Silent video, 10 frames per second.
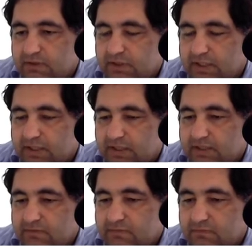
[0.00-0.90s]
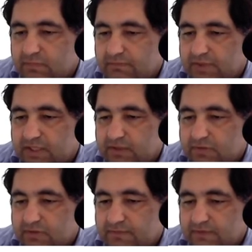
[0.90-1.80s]
I make
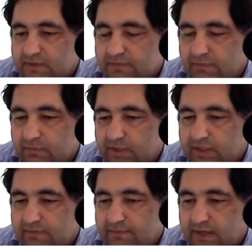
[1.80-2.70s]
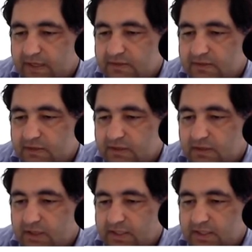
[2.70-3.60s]
use of this formula. In fact,
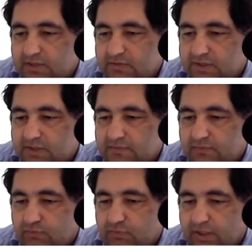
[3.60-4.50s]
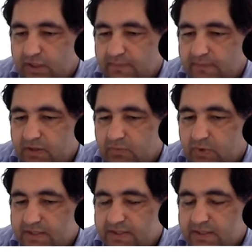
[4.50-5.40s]
I can use this formula. Why
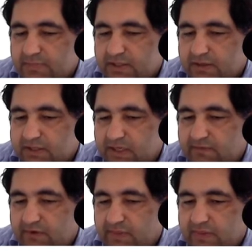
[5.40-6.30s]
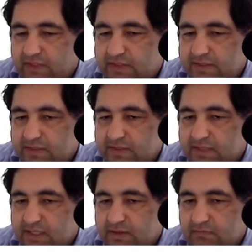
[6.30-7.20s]
is it? Because everything is the
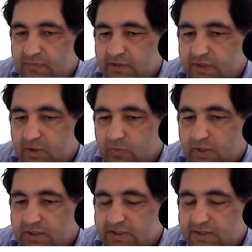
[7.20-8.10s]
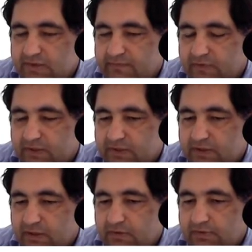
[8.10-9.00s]
same. What is different?
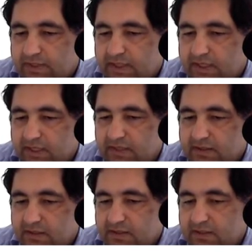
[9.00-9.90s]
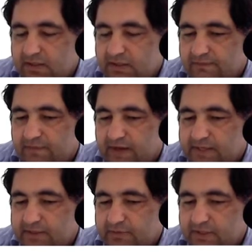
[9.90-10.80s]
Only the
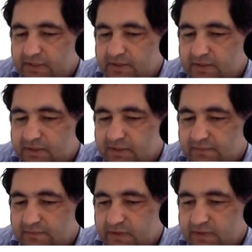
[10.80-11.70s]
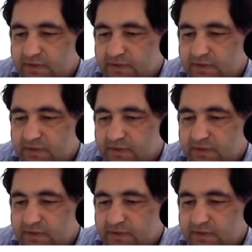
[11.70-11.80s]
value here is different.